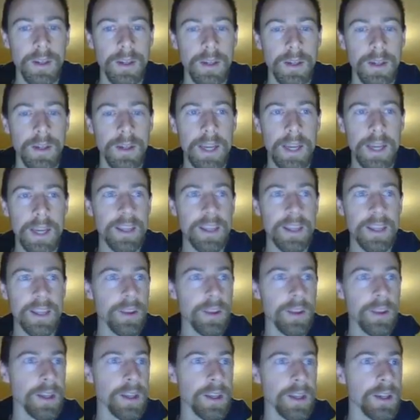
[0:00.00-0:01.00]
And the other
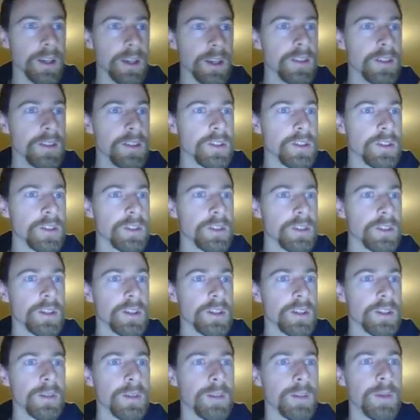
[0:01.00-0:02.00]
thing is just
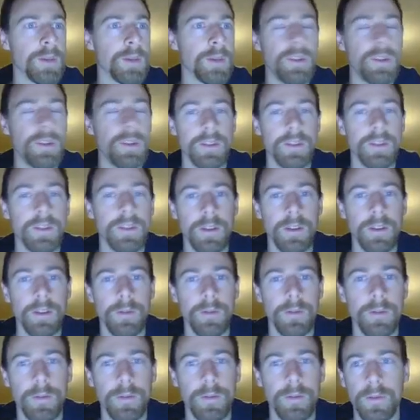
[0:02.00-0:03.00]
images of
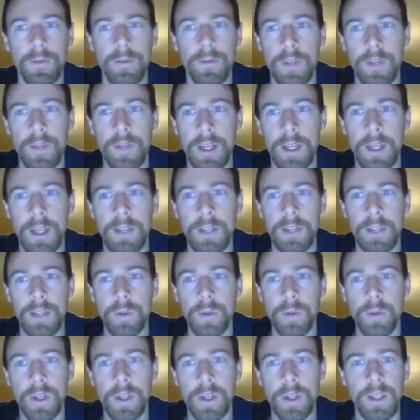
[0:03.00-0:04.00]
his
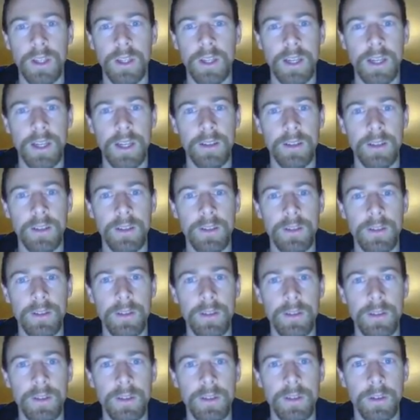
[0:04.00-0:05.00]
work and the artist.
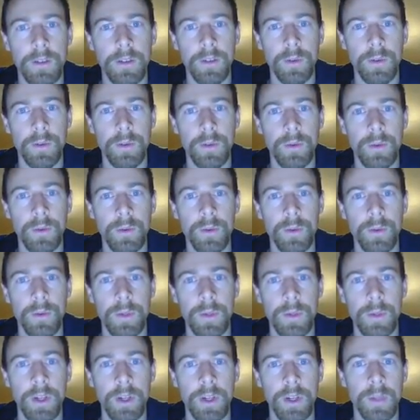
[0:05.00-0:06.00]
So I'm going
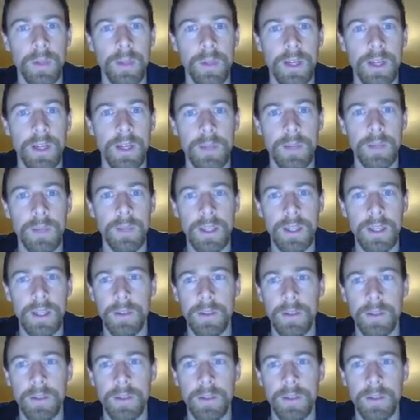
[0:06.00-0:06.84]
to open that up now.